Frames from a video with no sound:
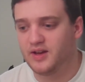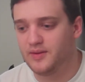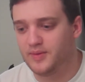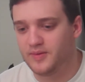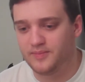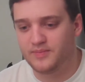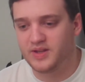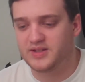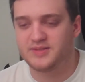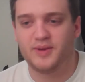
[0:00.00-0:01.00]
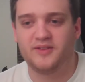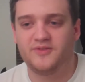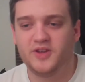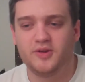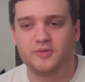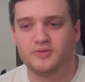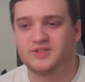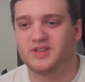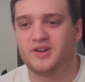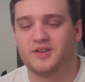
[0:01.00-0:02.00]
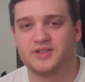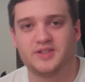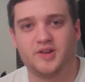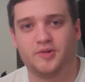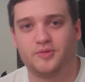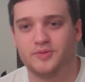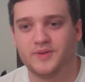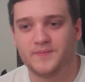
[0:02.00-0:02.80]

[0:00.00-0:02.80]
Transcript: um, because my views are so.